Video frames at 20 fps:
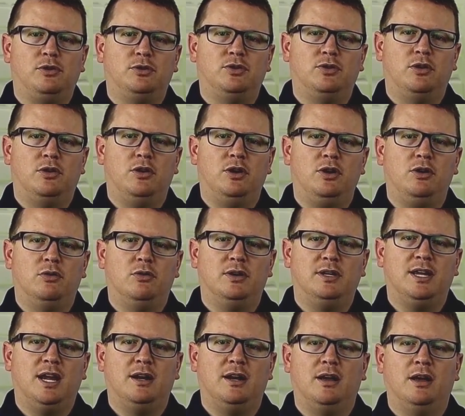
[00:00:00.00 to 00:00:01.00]
filter
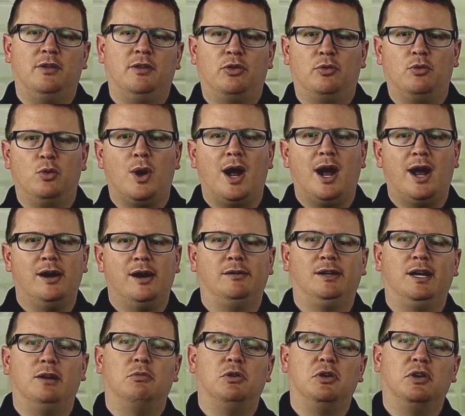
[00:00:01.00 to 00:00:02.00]
your data through a
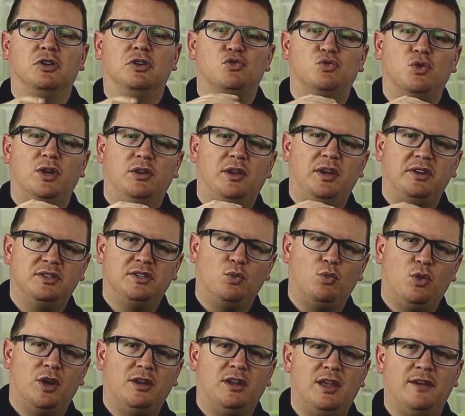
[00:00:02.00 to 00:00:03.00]
hierarchy where you could drill
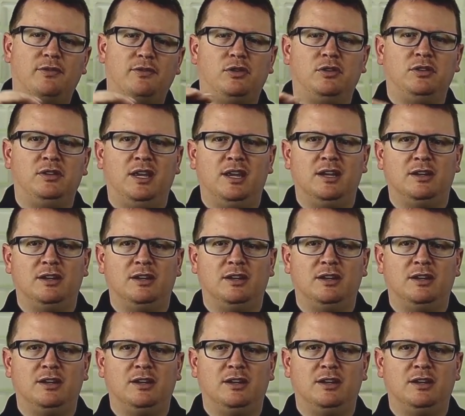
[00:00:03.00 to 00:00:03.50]
into one level